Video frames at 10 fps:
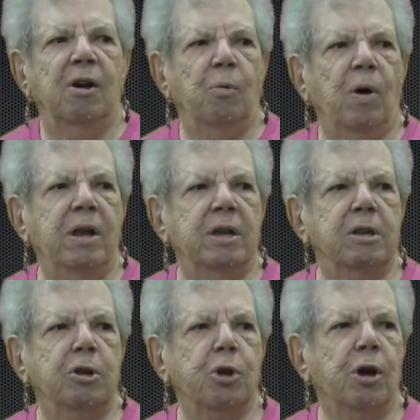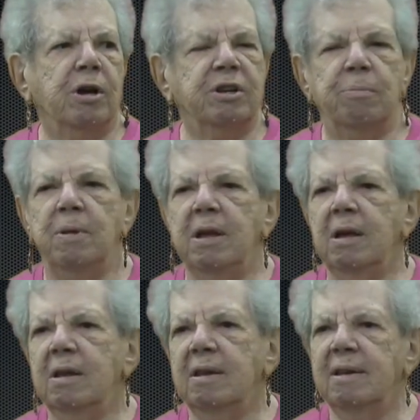wanted to talk to me,
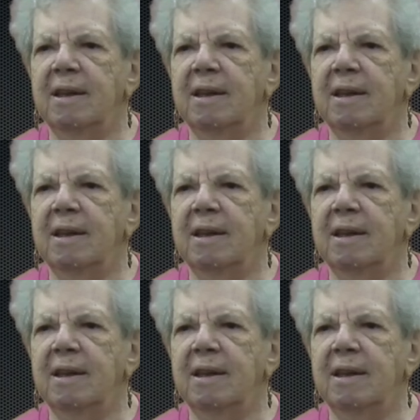and